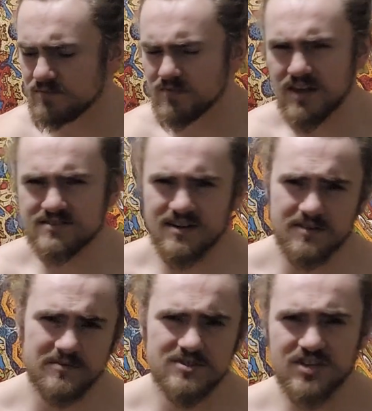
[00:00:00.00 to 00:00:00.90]
that's not
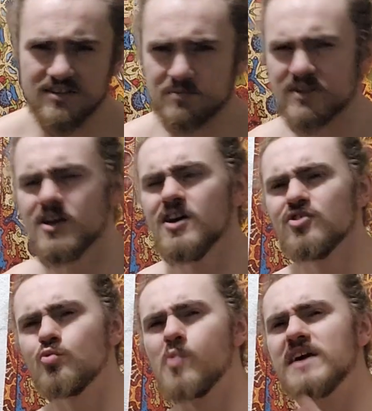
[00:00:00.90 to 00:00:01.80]
even a challenge, but
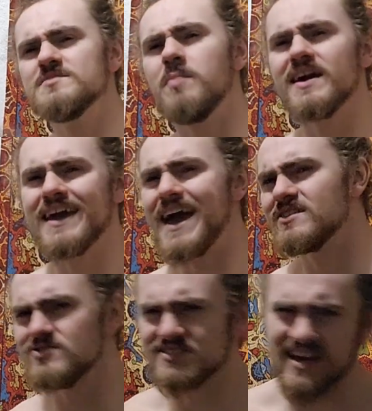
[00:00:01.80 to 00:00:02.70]
the rice bucket
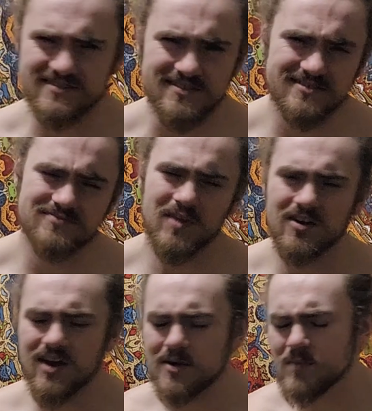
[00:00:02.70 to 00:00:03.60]
exercises,
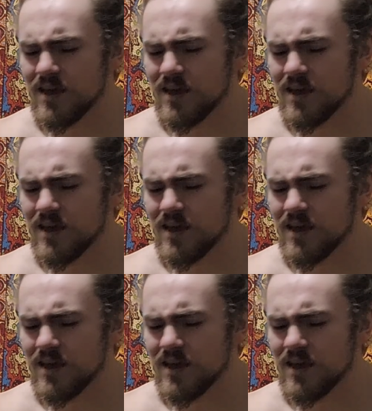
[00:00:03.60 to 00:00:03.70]
okay?